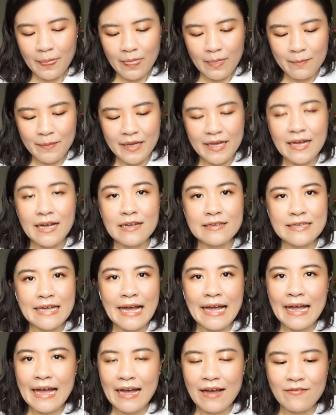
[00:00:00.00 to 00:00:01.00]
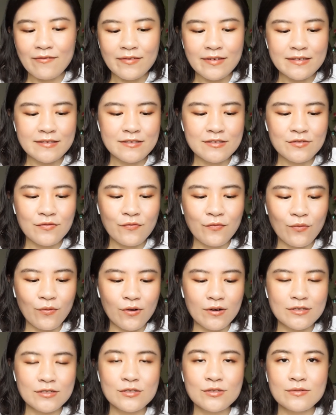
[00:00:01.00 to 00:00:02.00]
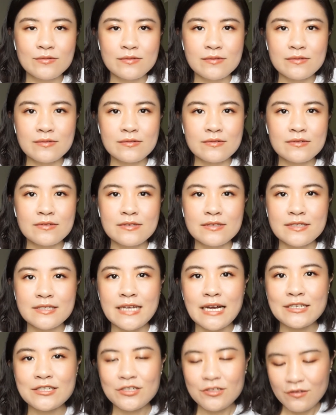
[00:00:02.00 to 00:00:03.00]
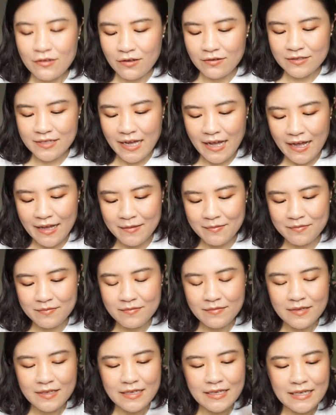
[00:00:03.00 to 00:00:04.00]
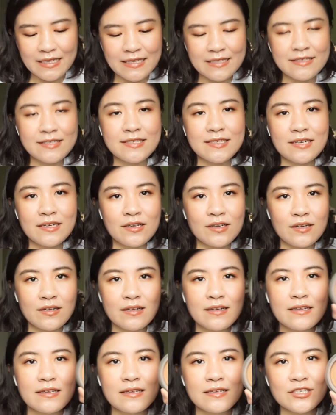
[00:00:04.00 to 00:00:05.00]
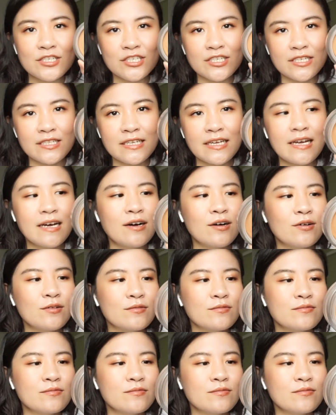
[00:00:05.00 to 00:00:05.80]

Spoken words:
because I have it for such a long time. It's a Chanel